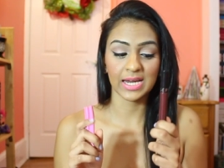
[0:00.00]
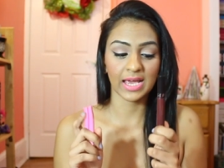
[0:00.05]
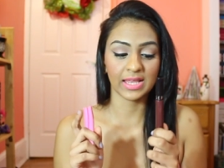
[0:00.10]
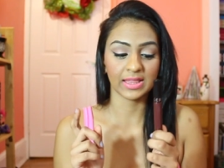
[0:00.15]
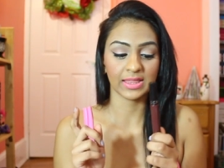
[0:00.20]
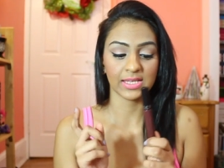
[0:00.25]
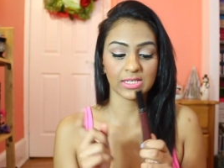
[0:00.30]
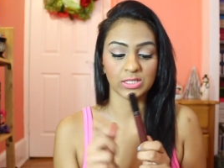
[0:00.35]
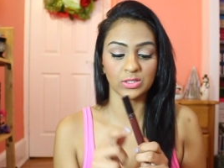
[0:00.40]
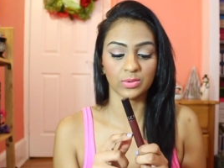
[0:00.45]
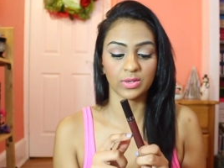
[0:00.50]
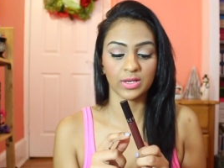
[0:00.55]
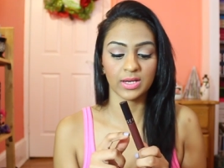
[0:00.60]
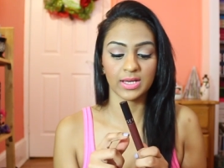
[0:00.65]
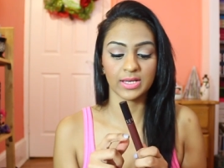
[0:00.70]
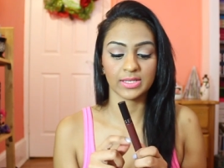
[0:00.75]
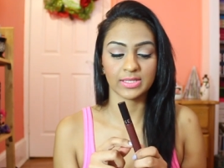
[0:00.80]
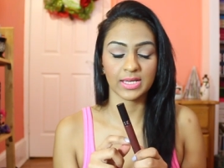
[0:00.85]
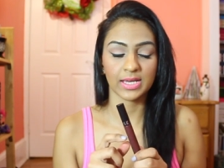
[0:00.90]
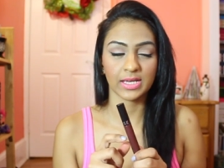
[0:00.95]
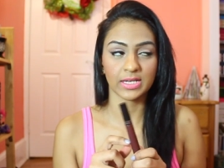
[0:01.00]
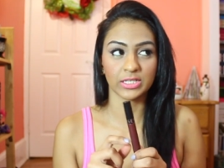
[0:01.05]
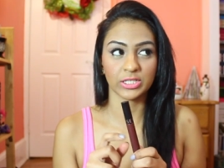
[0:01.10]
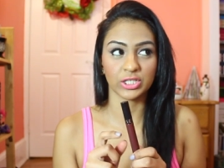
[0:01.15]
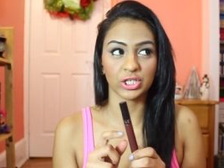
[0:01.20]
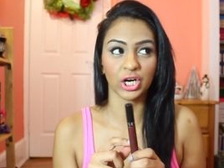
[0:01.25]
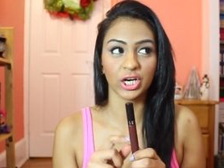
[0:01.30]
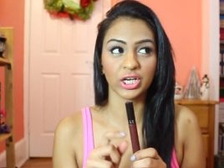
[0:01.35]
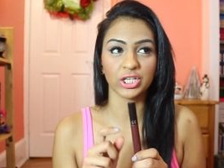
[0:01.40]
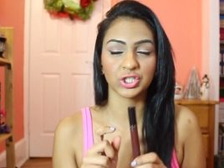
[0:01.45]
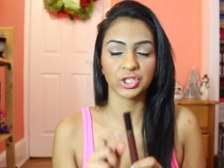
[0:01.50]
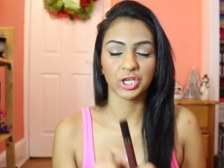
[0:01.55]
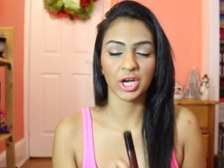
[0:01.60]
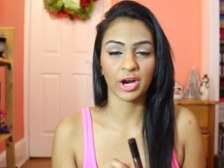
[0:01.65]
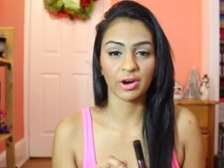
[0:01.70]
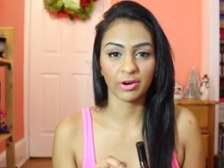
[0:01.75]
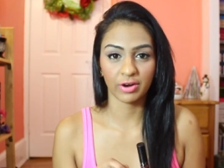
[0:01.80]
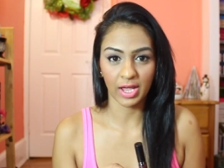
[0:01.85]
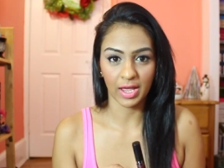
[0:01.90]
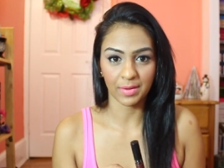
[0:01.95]
And this one is in Dark
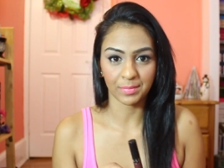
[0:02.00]
Cherry,